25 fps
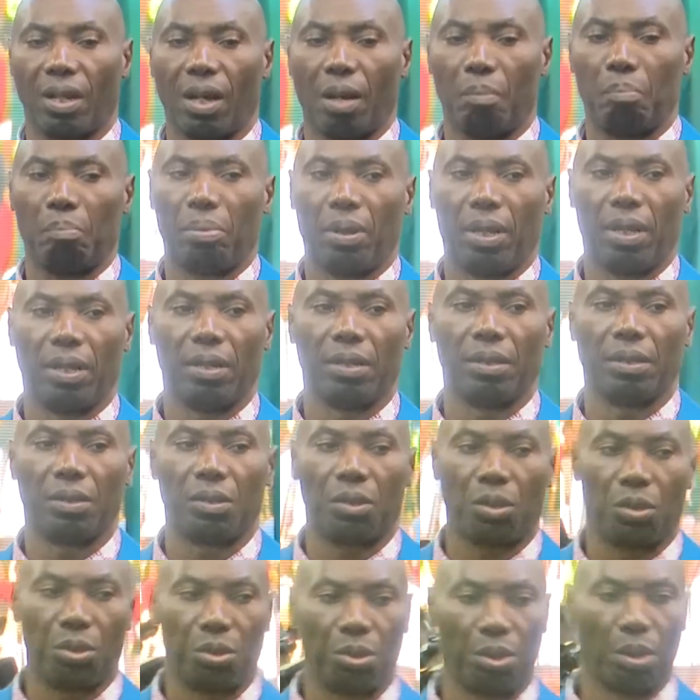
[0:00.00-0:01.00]

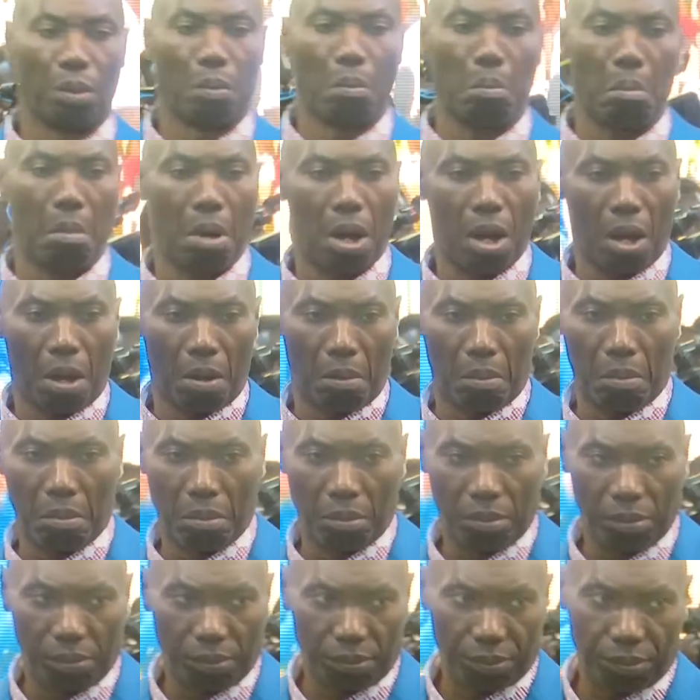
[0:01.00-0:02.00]
happened to your
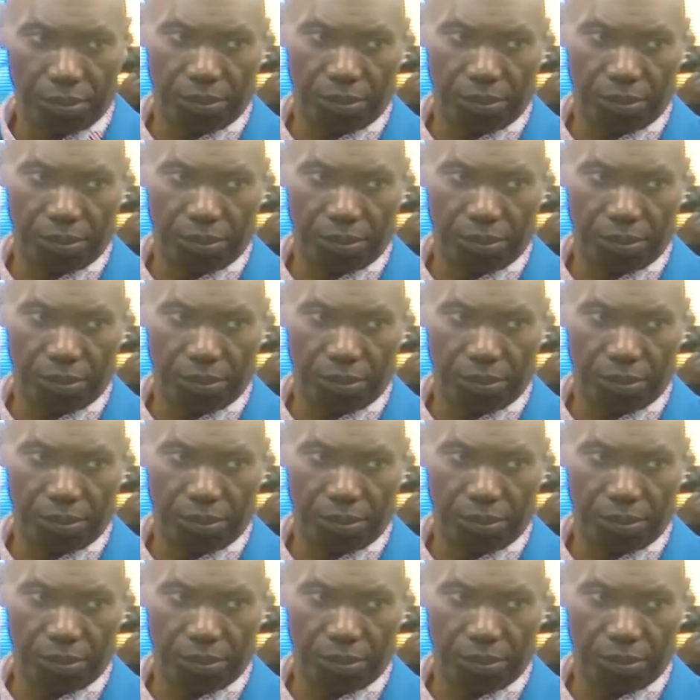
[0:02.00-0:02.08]
mom